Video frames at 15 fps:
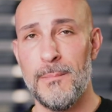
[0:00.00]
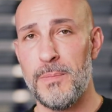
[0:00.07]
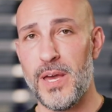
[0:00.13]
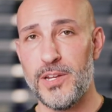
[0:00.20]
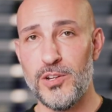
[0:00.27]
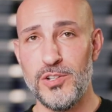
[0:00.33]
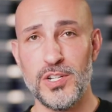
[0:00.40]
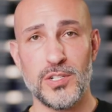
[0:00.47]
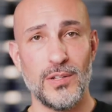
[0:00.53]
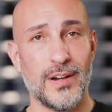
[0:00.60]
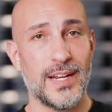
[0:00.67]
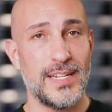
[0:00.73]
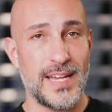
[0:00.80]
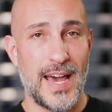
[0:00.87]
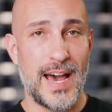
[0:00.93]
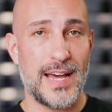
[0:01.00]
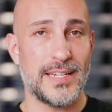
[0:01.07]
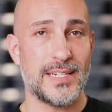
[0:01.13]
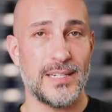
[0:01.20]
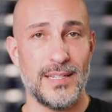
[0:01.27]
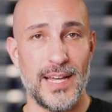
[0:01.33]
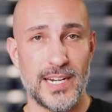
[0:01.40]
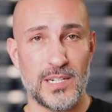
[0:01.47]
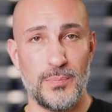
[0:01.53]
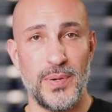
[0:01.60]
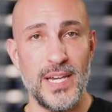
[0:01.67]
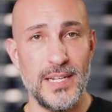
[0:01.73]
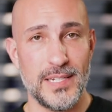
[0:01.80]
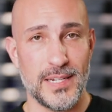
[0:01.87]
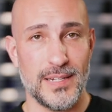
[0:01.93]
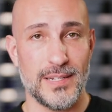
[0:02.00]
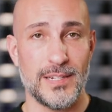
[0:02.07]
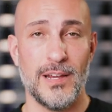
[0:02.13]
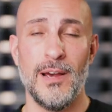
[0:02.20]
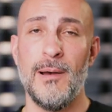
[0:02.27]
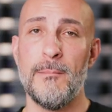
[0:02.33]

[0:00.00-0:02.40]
and you're just looking to add select pieces?